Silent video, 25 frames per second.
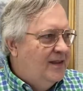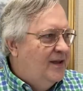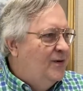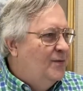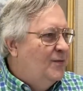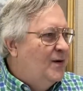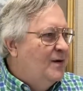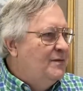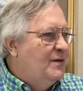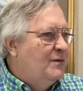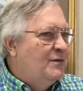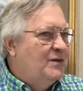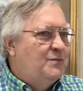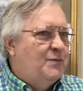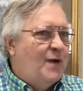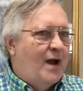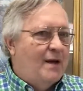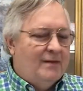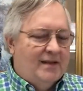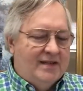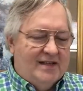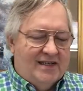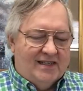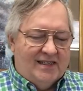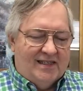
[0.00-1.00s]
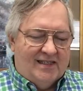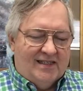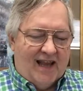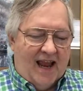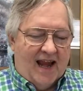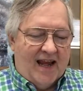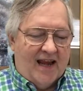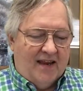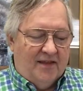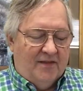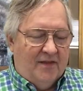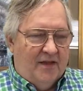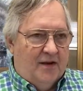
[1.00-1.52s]
The woman was probably just
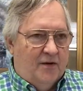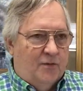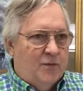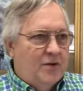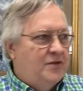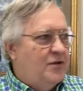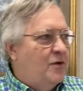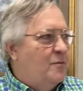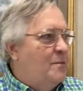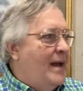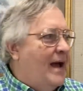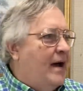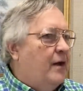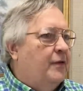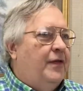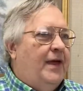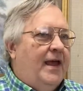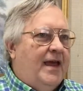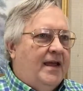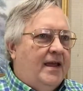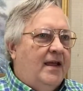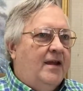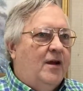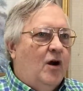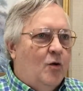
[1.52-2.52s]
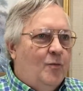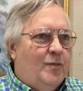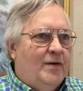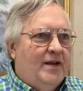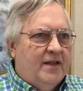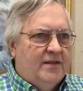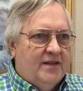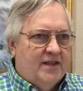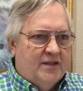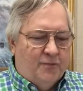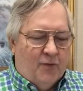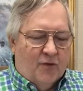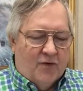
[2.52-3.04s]
standing there with her mouth hanging open
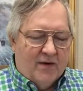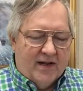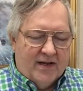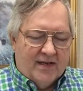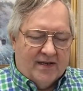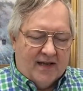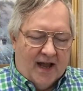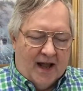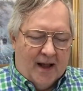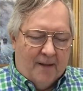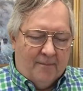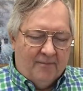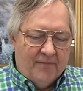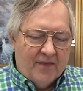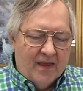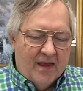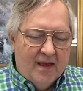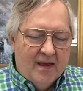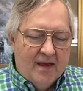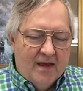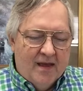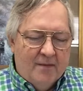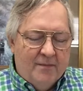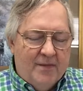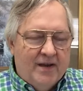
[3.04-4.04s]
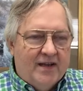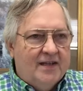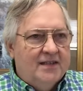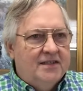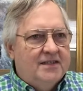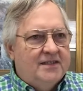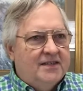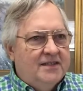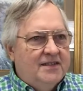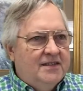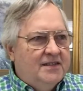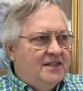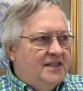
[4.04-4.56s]
at this point in time,
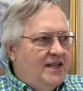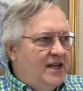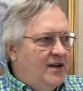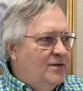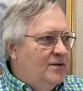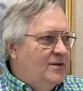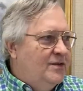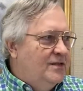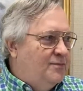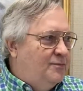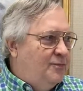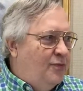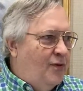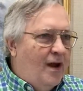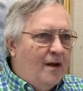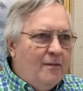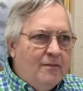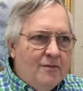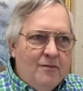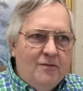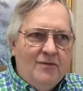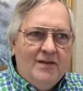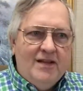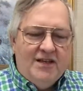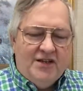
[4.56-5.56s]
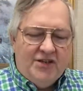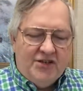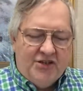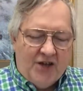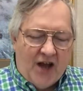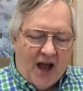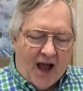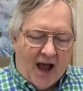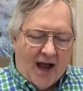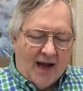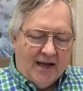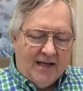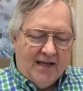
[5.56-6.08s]
because she was probably
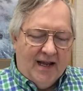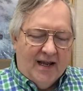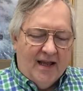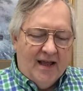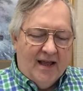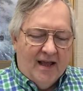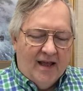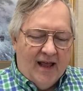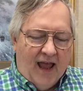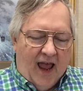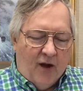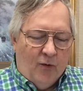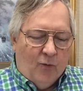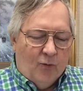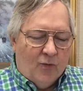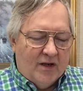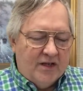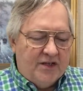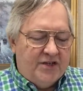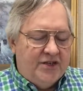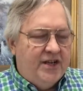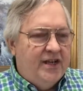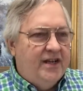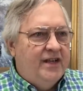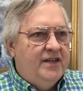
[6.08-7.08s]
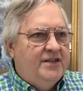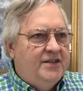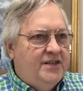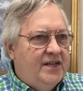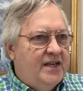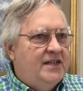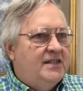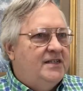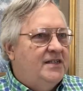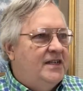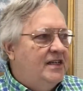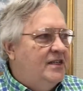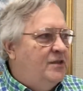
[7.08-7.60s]
shocked at what she had
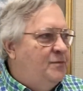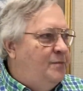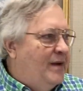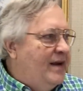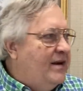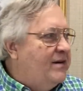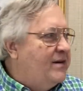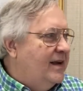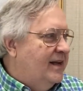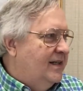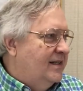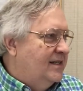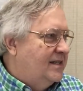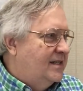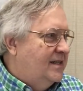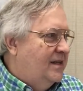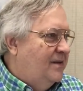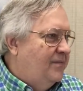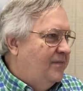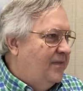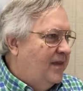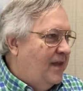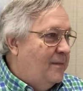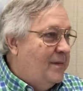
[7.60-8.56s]
just experienced.